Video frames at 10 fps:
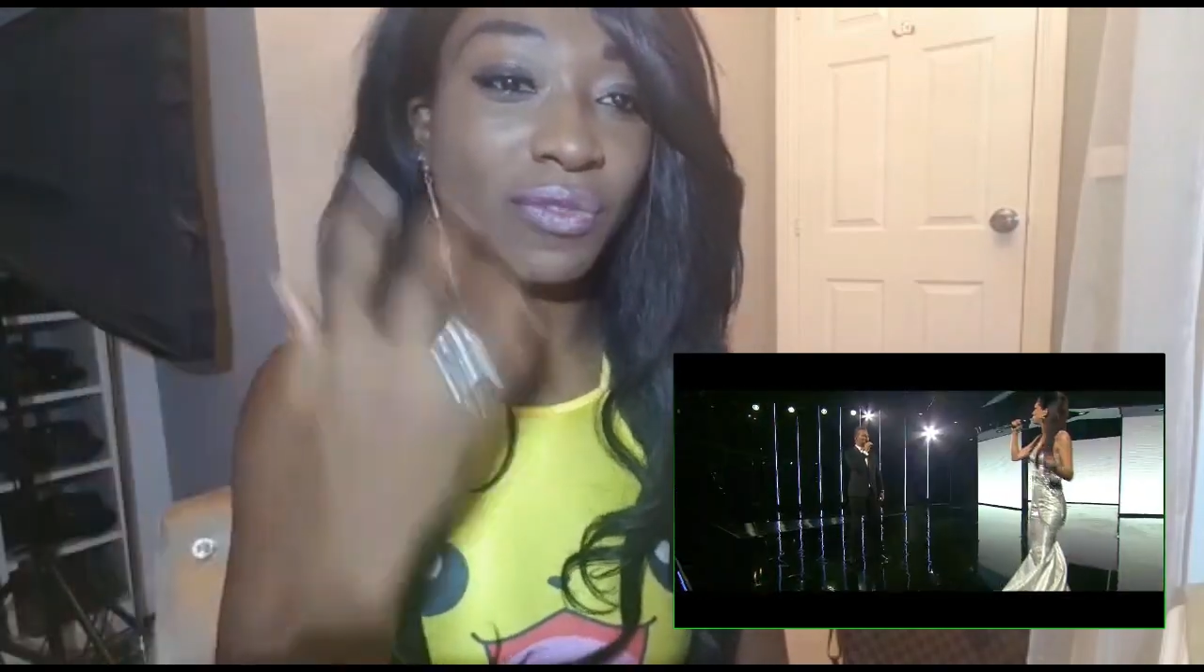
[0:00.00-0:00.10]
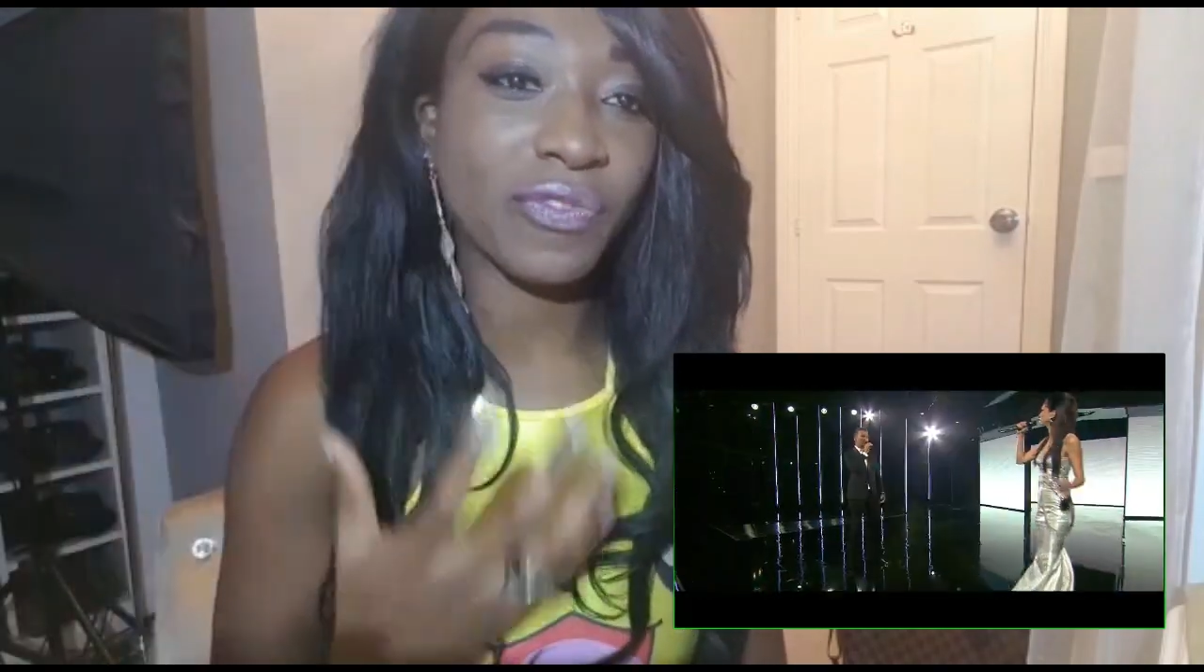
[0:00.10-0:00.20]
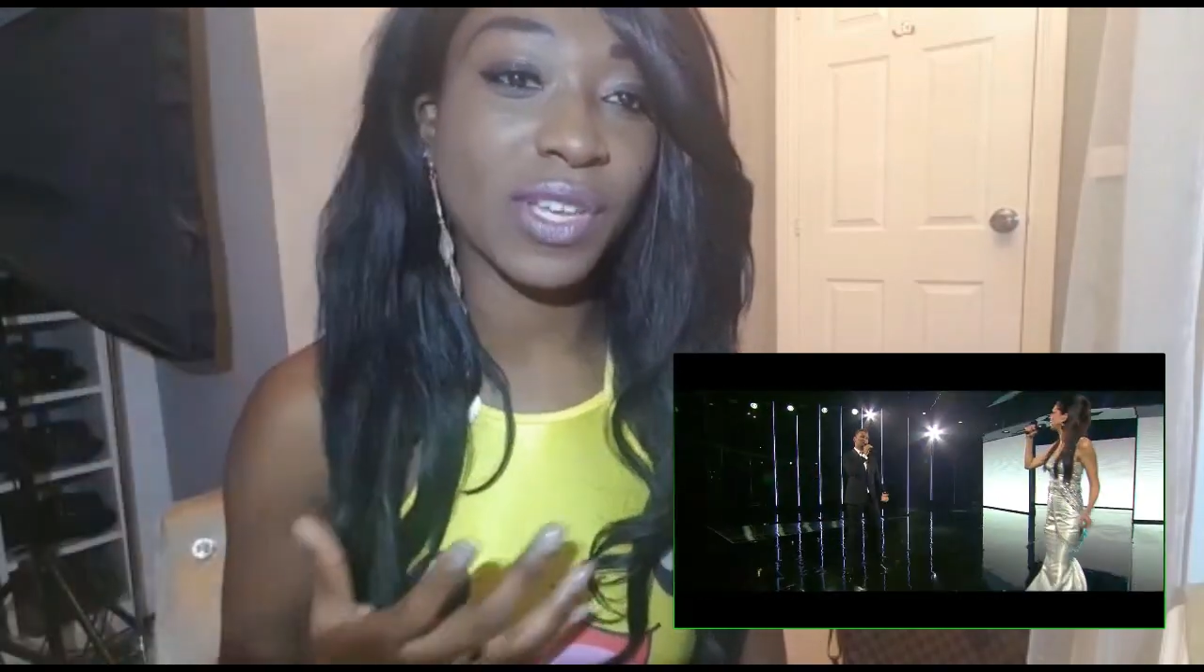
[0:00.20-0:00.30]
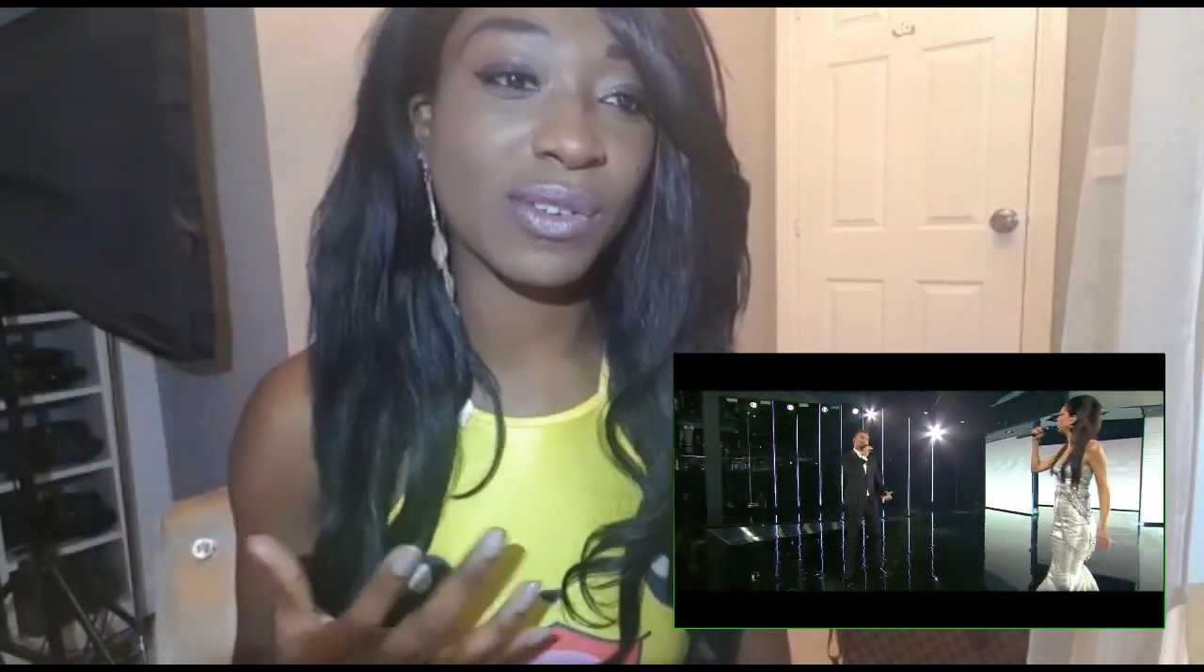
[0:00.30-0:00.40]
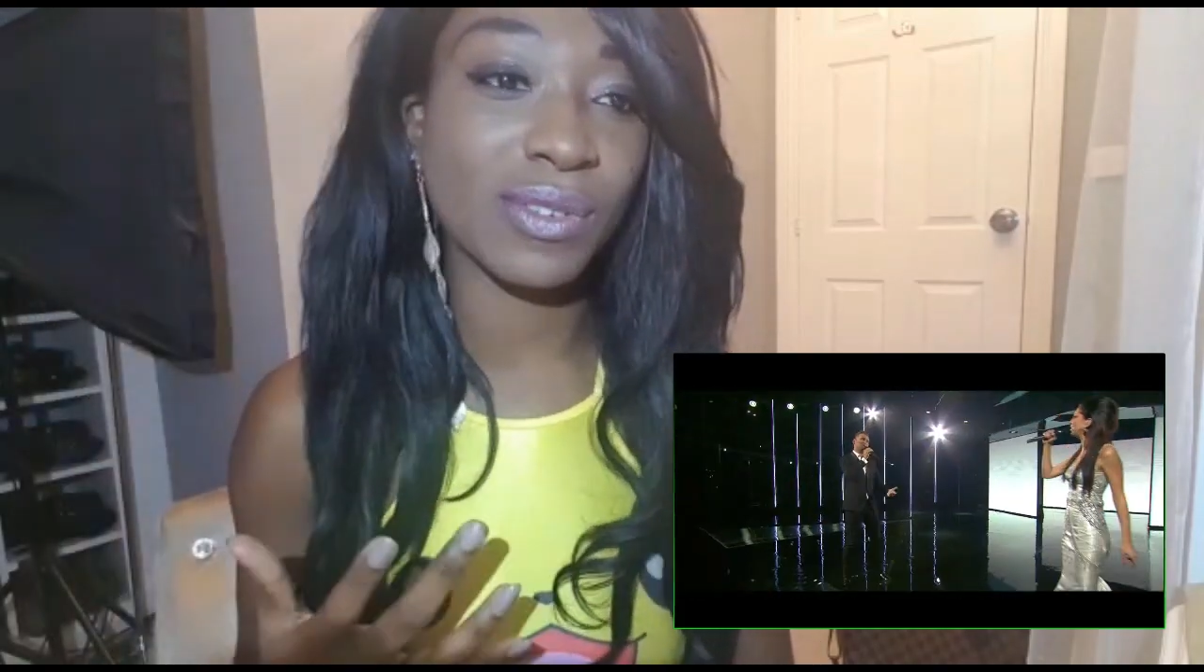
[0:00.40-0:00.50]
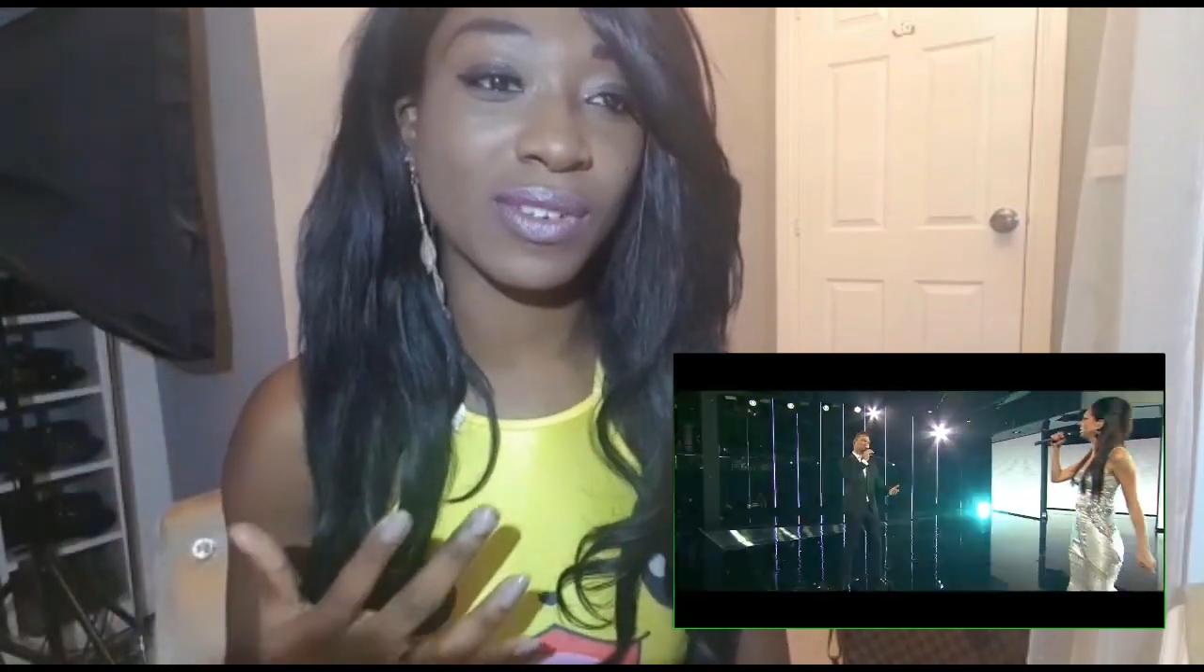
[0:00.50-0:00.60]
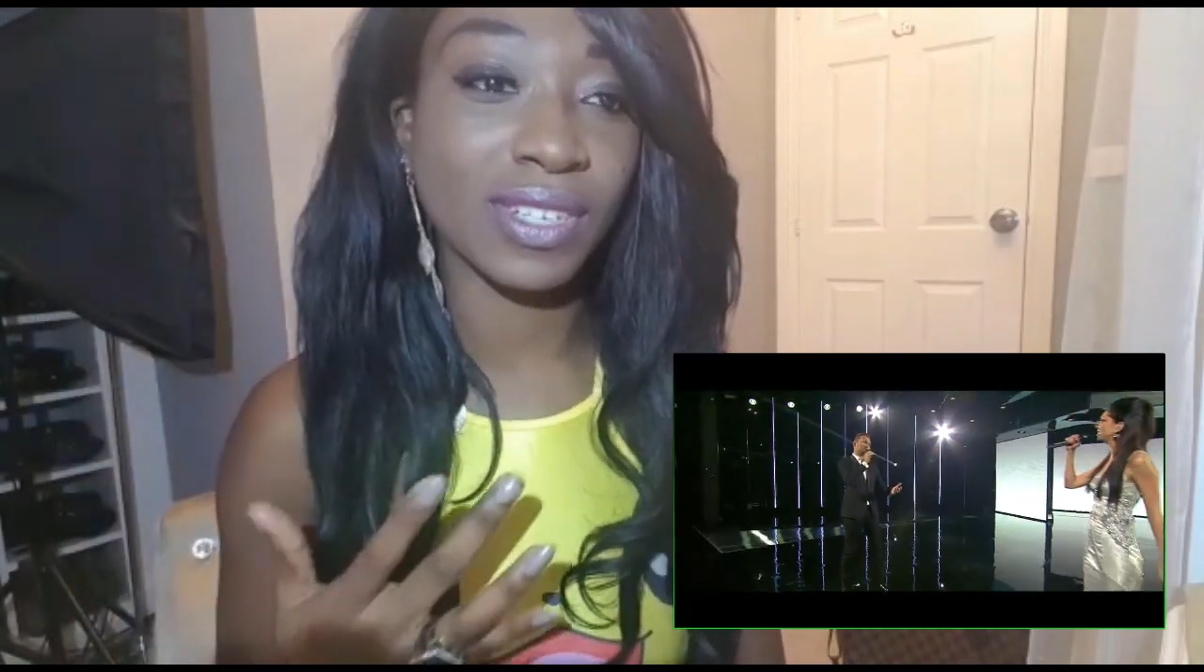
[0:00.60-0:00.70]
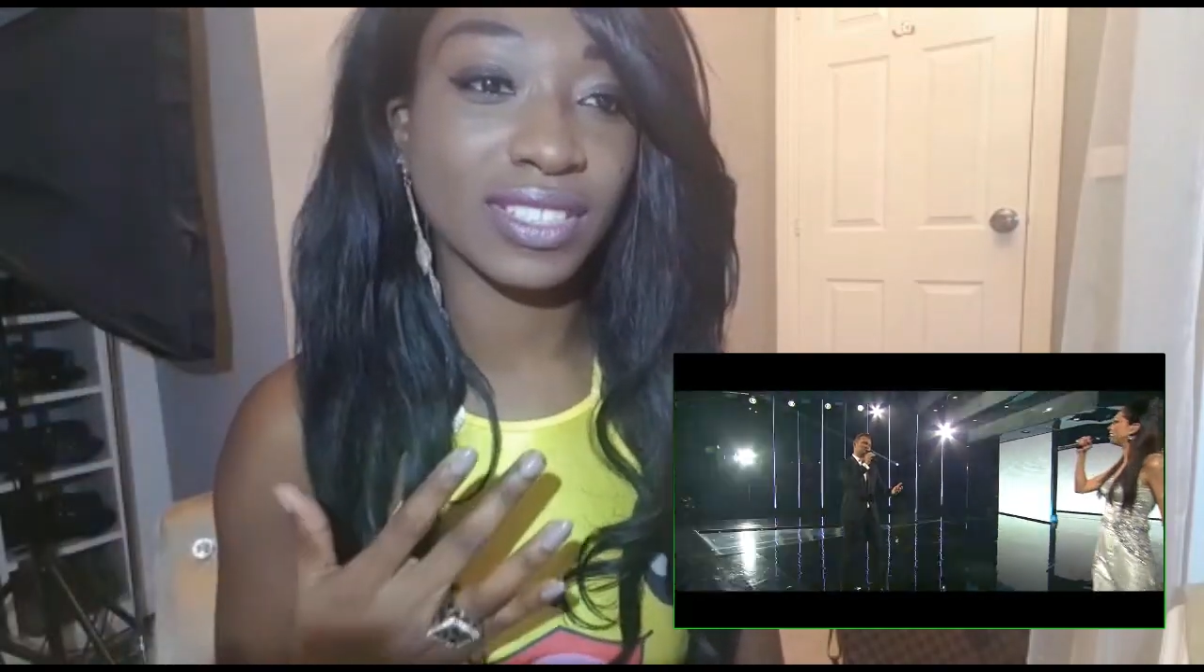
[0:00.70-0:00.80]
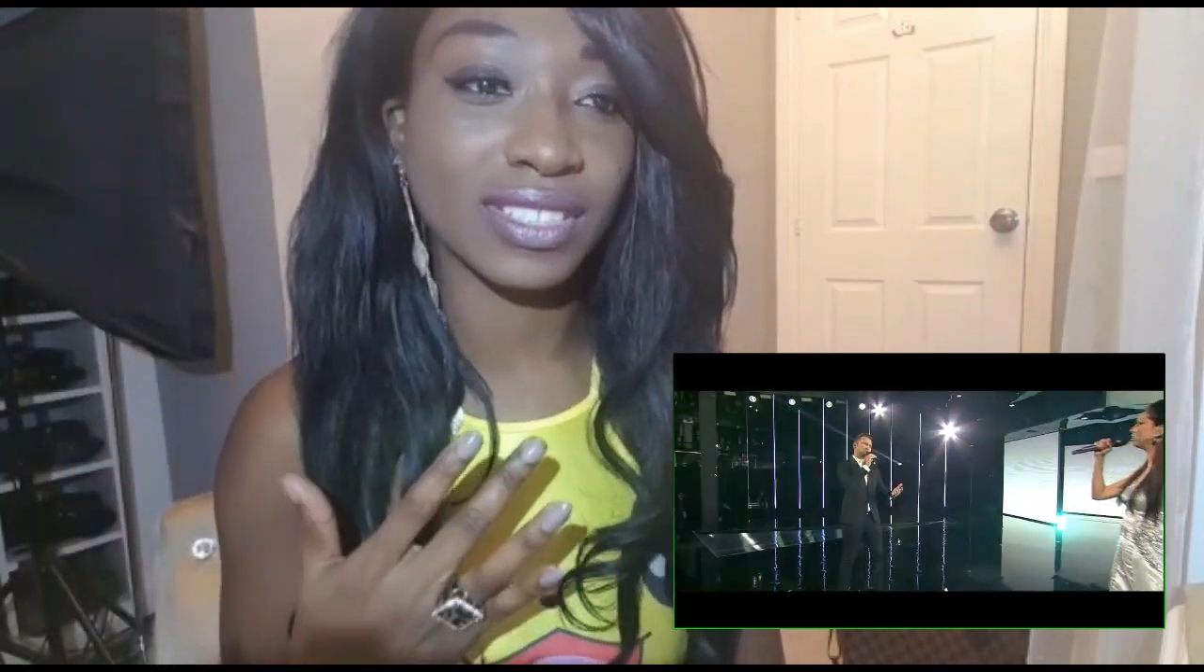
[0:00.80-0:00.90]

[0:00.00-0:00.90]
feel